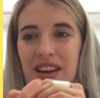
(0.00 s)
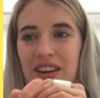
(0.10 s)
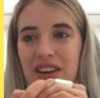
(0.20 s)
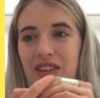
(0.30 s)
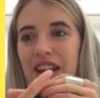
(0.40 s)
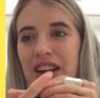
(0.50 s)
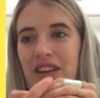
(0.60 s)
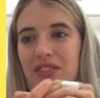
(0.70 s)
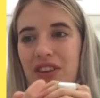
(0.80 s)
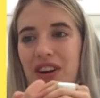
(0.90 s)
kind of
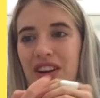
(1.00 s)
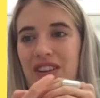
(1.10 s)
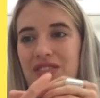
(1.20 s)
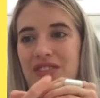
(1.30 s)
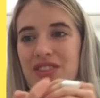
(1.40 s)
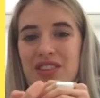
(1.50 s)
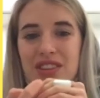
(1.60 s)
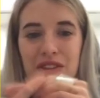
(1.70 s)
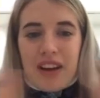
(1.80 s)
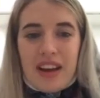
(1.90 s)
creating for
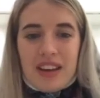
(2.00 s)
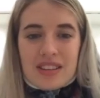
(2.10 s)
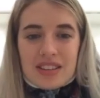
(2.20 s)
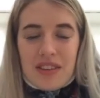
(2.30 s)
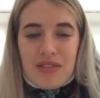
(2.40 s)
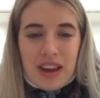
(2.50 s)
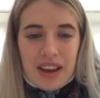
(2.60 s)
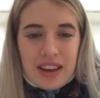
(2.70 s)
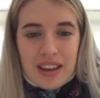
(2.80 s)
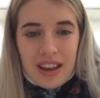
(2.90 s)
just to create because I feel
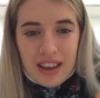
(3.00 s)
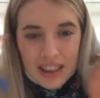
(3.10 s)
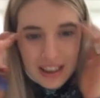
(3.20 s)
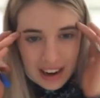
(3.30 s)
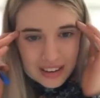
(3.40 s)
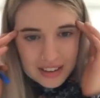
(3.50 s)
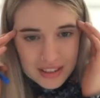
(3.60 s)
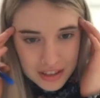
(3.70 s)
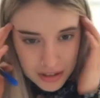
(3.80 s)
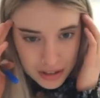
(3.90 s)
like in art
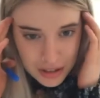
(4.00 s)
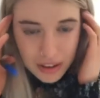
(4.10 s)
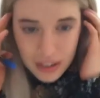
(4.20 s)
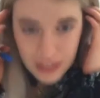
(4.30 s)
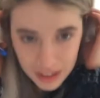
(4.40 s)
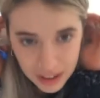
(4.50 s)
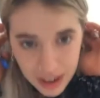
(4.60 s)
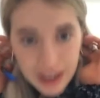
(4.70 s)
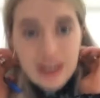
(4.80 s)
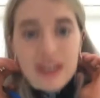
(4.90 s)
institutions or
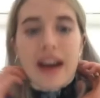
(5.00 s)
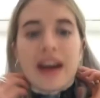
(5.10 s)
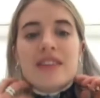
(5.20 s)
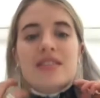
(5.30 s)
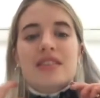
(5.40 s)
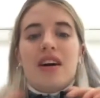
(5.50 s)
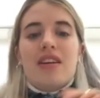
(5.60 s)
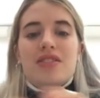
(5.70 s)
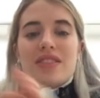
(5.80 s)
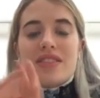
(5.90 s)
in art, art
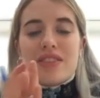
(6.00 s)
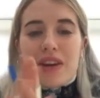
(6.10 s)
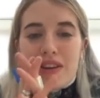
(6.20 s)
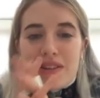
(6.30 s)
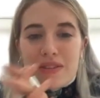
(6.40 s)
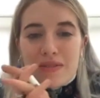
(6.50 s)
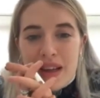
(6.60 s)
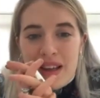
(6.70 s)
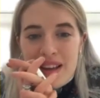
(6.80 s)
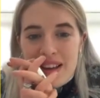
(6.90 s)
colleges, you're kind of
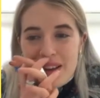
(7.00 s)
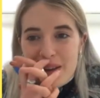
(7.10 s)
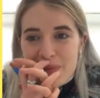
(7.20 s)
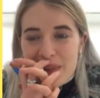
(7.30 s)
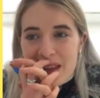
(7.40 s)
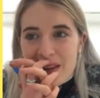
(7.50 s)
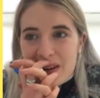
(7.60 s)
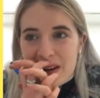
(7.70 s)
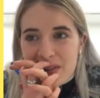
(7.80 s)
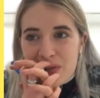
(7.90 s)

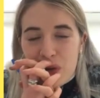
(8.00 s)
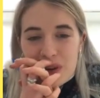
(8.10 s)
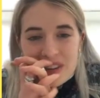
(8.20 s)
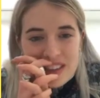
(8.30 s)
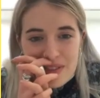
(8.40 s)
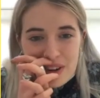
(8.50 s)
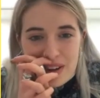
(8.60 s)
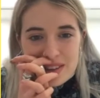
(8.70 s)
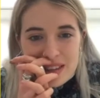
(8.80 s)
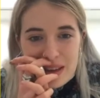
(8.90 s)
you're kind of forced to have a
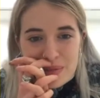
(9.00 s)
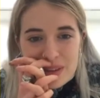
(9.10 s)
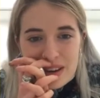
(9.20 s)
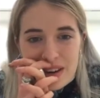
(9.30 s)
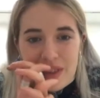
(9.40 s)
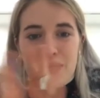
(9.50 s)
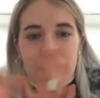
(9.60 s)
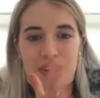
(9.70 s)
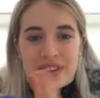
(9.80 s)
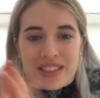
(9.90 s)
concept or you're
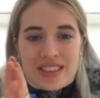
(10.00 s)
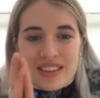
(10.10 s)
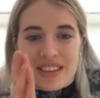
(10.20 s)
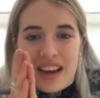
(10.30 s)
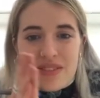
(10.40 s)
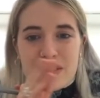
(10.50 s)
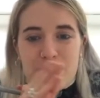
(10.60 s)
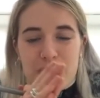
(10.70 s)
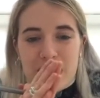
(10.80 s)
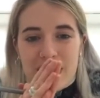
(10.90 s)
forced to have
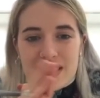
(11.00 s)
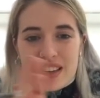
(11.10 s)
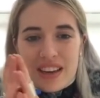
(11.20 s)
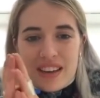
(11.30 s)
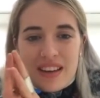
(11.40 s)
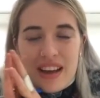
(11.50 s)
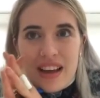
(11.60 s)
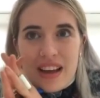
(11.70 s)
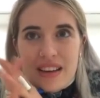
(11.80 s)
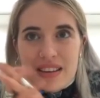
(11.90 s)
this big idea,
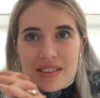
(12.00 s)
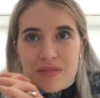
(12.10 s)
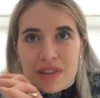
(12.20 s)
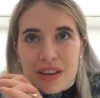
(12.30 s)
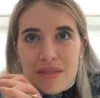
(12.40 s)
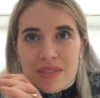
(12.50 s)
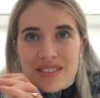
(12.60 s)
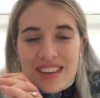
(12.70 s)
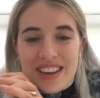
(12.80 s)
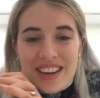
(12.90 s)
and
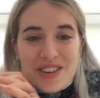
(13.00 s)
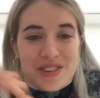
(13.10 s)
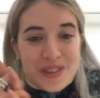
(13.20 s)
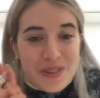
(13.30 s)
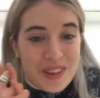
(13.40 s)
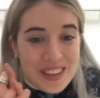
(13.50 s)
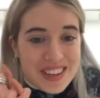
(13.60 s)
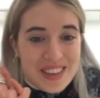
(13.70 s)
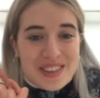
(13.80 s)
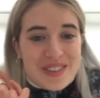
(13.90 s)
sometimes you just don't
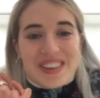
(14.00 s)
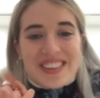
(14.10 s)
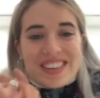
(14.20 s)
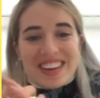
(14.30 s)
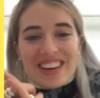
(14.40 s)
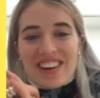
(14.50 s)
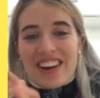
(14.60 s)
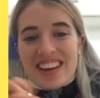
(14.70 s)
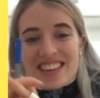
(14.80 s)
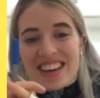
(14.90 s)
want to. You just want to
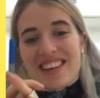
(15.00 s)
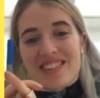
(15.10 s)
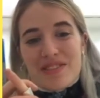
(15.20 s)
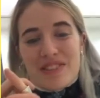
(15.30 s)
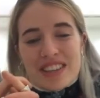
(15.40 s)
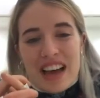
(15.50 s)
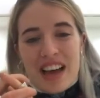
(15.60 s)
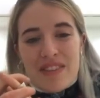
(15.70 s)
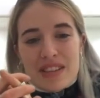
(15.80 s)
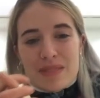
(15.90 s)
create, like you don't want to
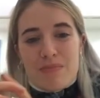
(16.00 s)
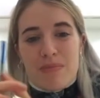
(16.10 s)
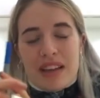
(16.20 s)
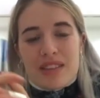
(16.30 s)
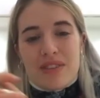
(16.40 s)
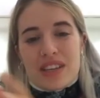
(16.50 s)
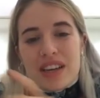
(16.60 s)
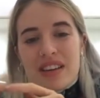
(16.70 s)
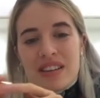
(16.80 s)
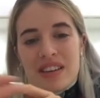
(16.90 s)
have this massive
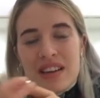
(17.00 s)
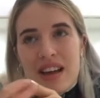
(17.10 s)
idea